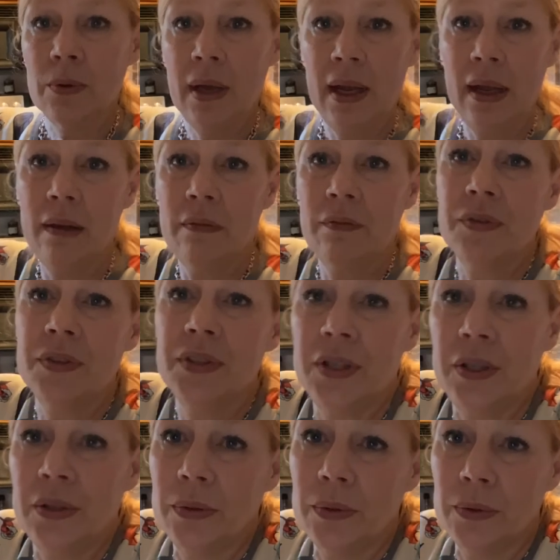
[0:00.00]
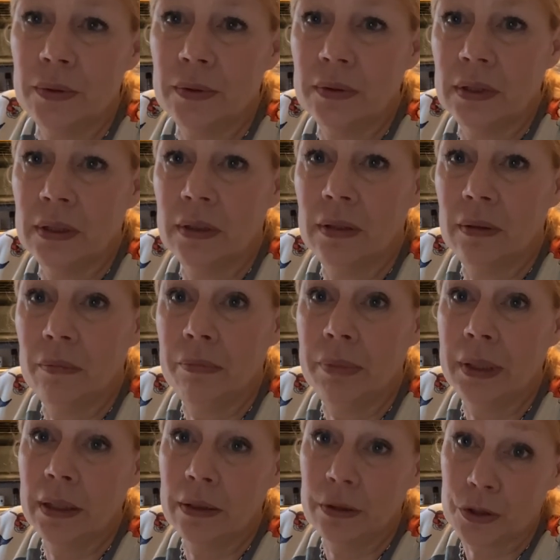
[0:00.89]
have to,
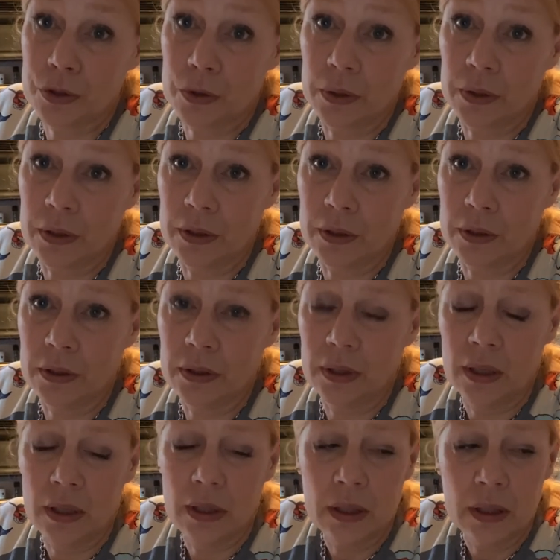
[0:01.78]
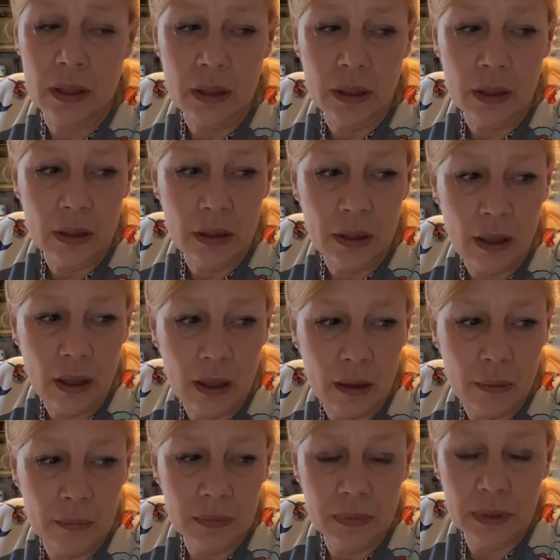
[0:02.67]
being a short girl,
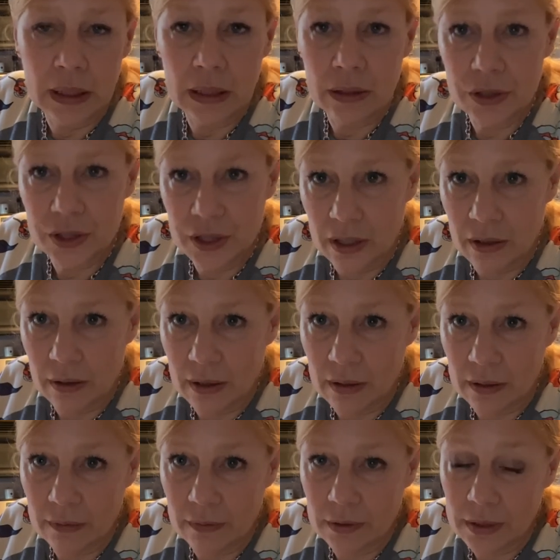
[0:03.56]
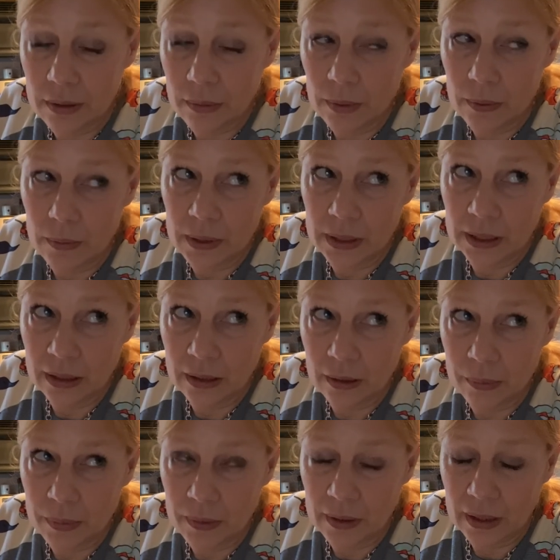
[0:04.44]
get a chair out every time I want to get
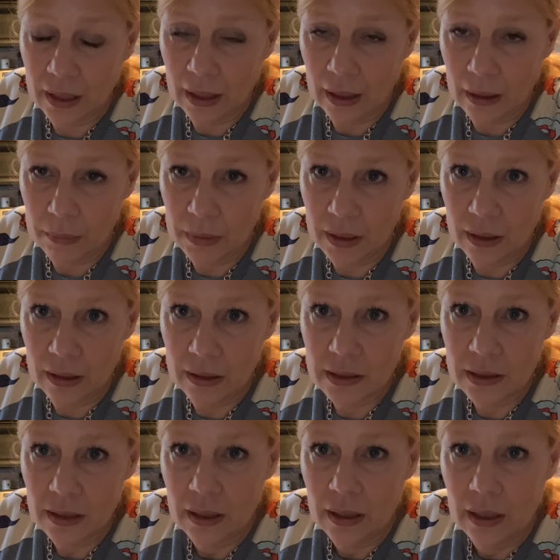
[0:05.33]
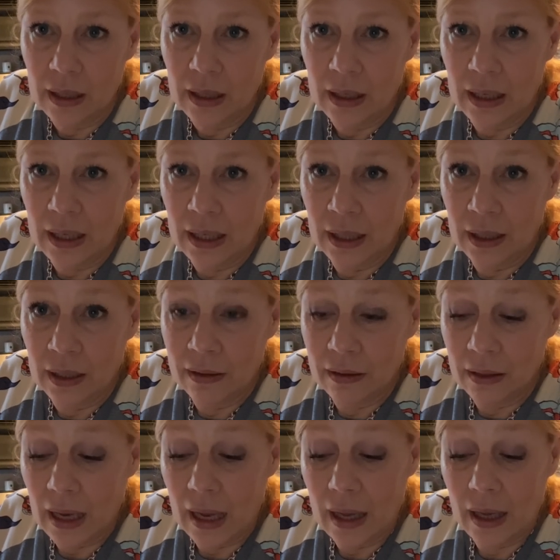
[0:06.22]
up in the cabinet.
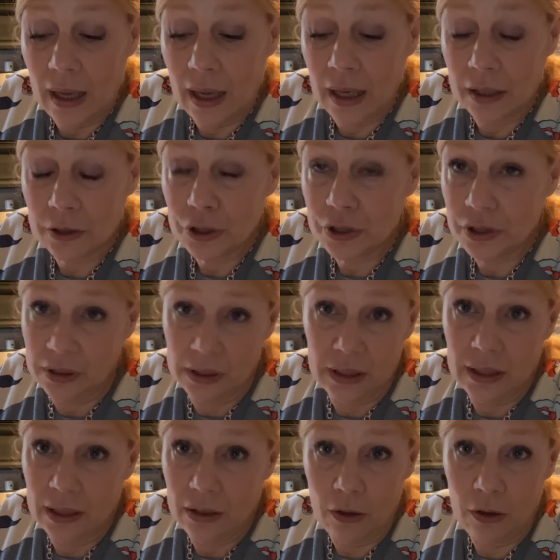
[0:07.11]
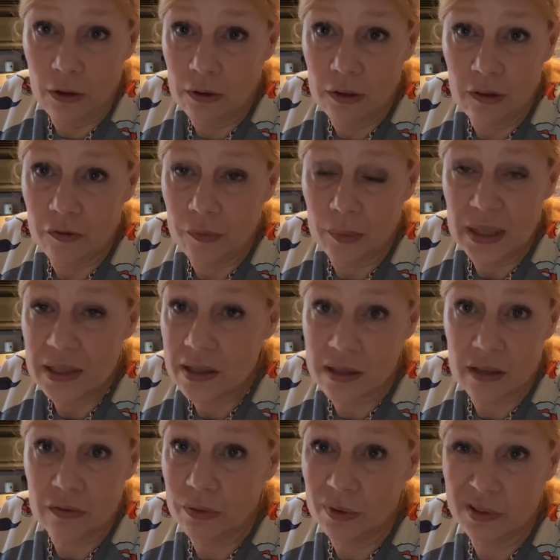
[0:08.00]
And actually all of my
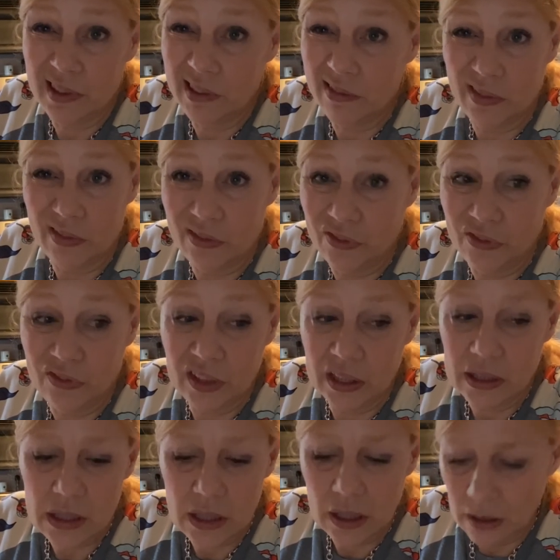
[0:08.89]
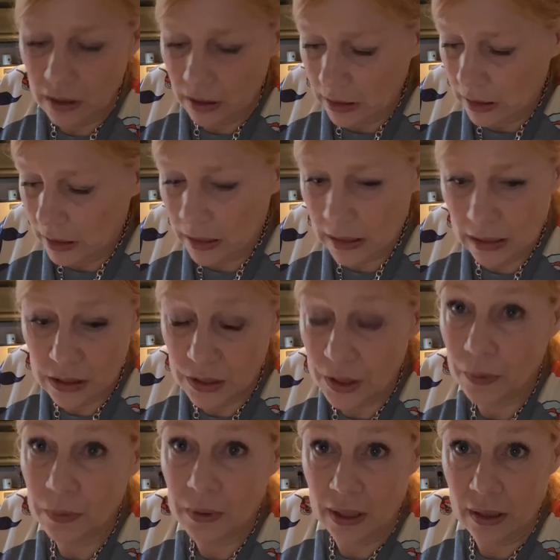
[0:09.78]
stuff wouldn't even fit, and I
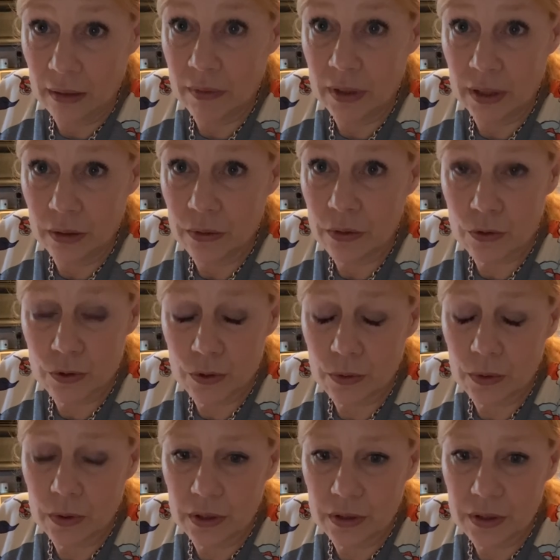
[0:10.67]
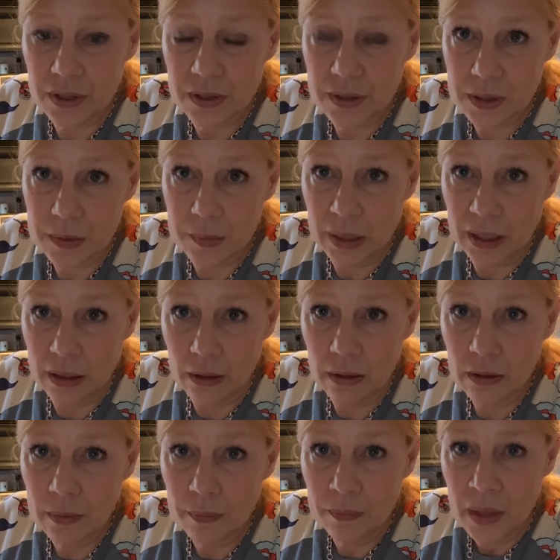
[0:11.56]
don't have another drawer to
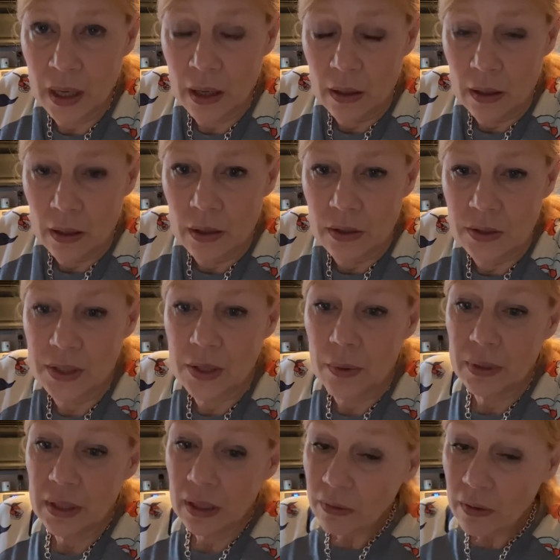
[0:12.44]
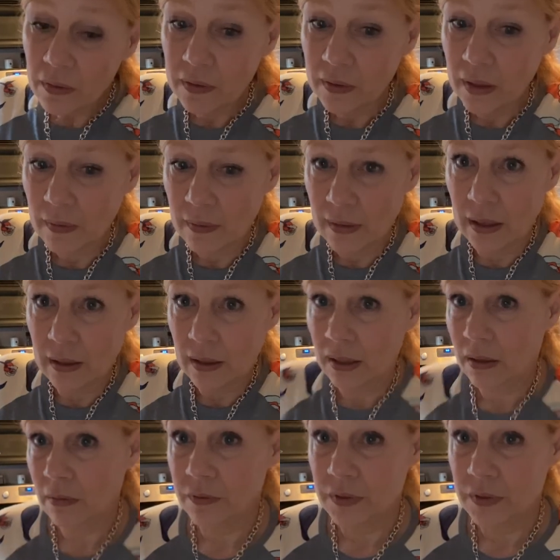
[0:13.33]
spare. So another thing that I have